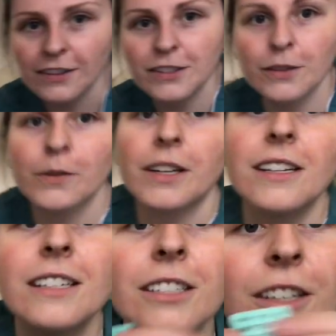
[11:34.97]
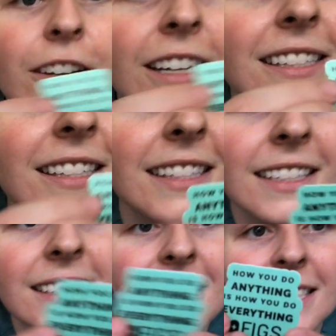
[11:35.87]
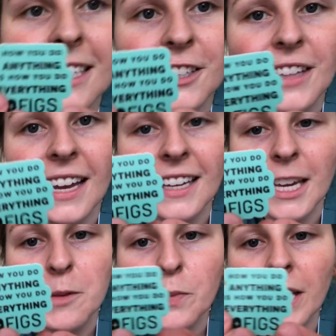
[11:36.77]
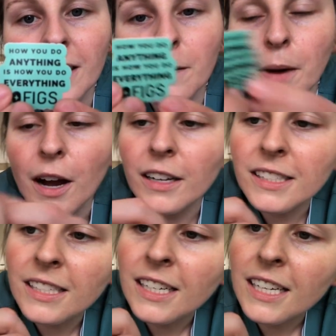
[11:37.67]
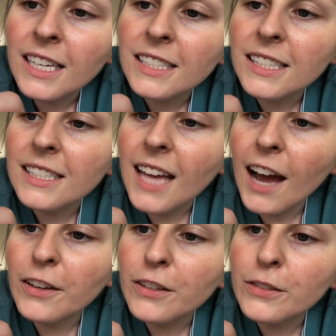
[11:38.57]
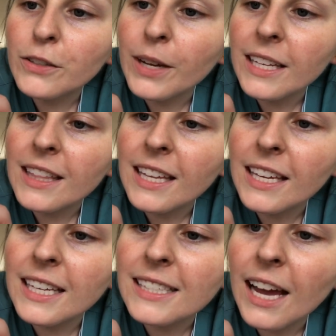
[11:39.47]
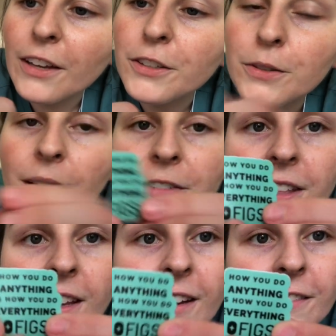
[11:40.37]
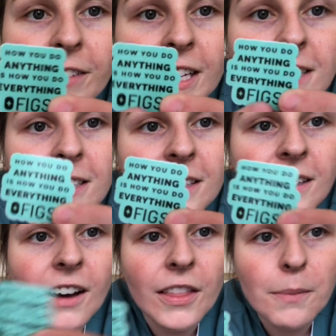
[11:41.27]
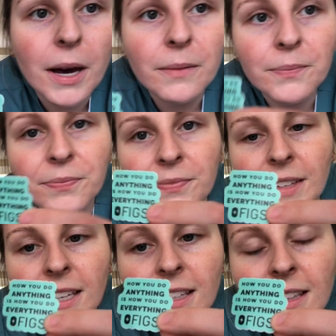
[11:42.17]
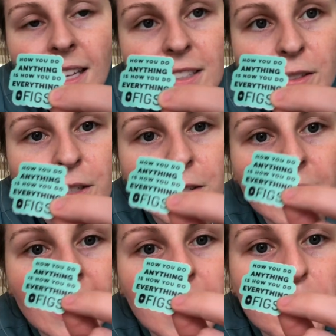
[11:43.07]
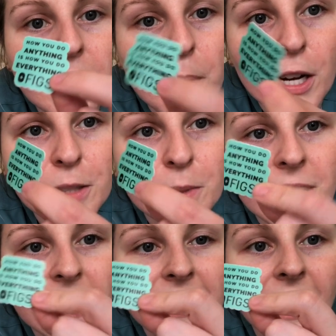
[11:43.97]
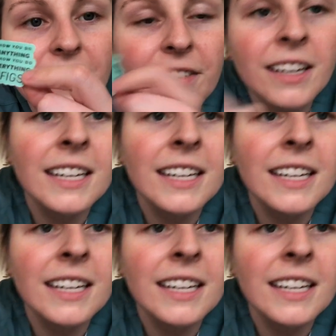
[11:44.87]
also wanted to show you guys this little sticker that came in the box. It says, how you do anything is how you do everything, figs on the bottom. That is so cute that came in the box with the stuff